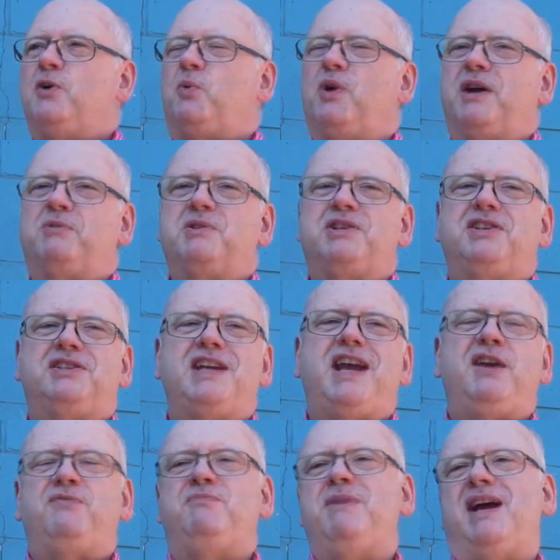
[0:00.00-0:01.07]
One was the
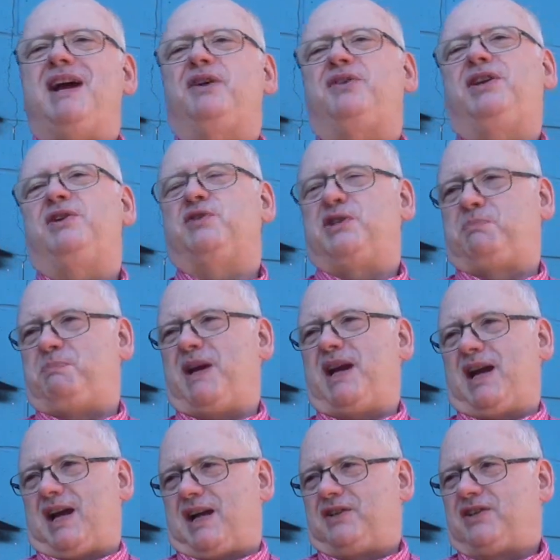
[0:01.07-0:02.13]
Dave Matthews
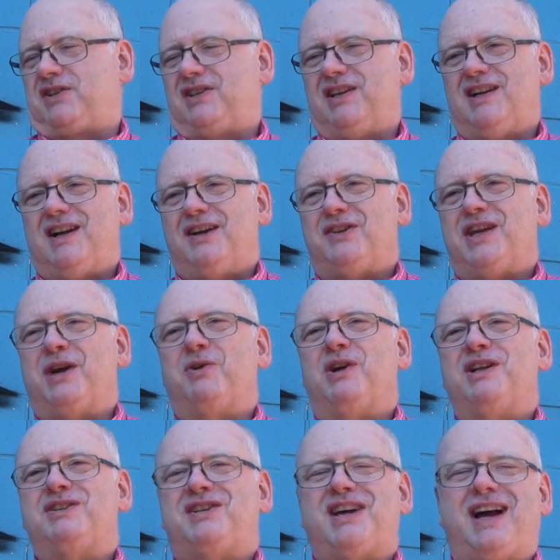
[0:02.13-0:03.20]
Band. They
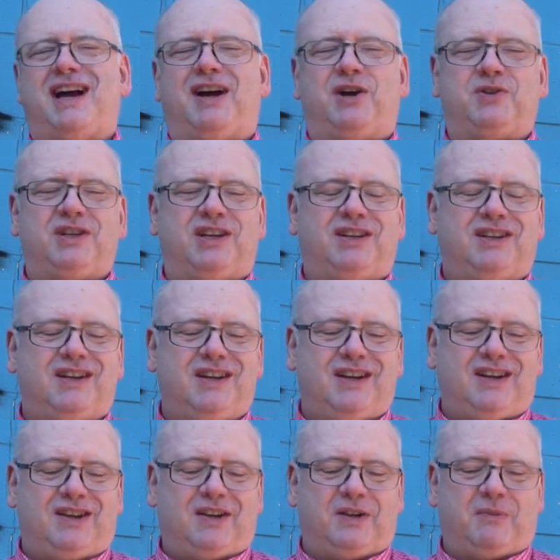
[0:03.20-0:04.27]
were in town.
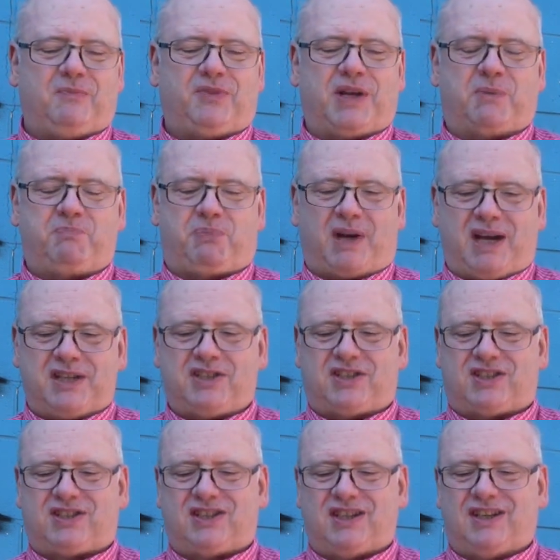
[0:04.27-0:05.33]
Their bus
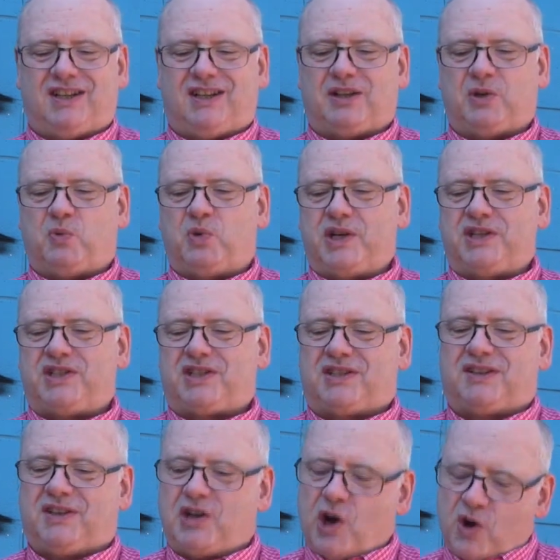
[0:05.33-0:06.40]
was
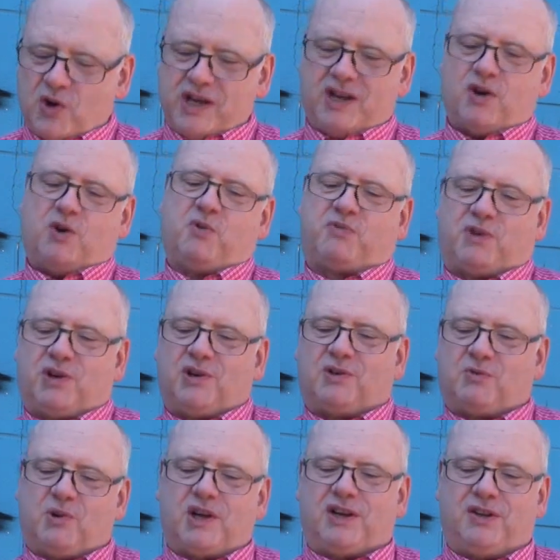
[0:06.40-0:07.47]
going over
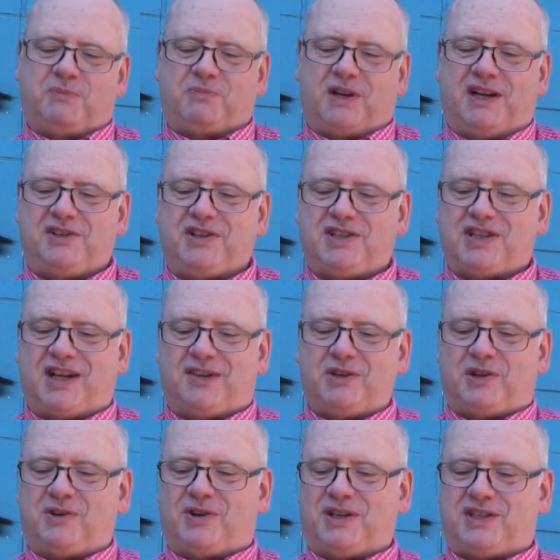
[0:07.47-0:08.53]
one of the bridges on
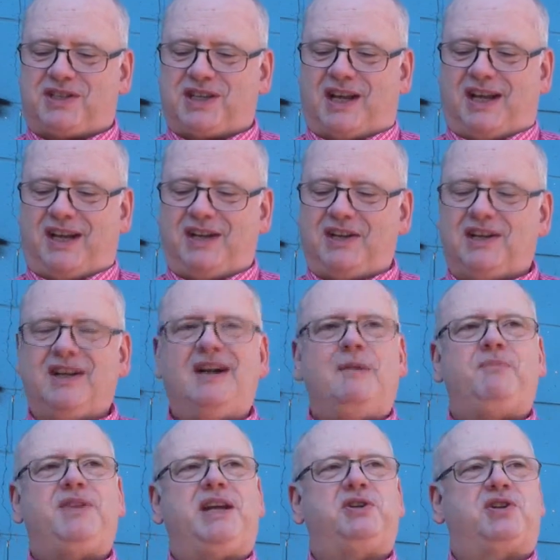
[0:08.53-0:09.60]
the north side.
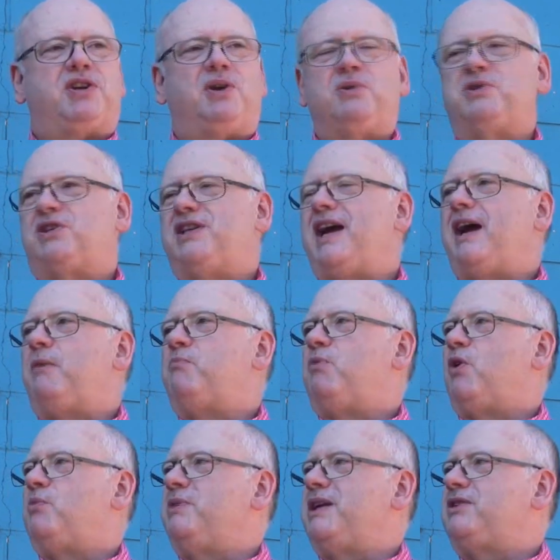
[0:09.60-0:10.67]
They chose that
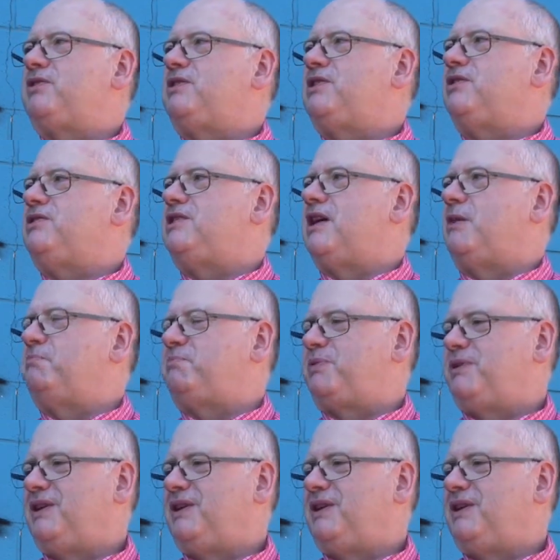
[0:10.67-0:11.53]
moment to dump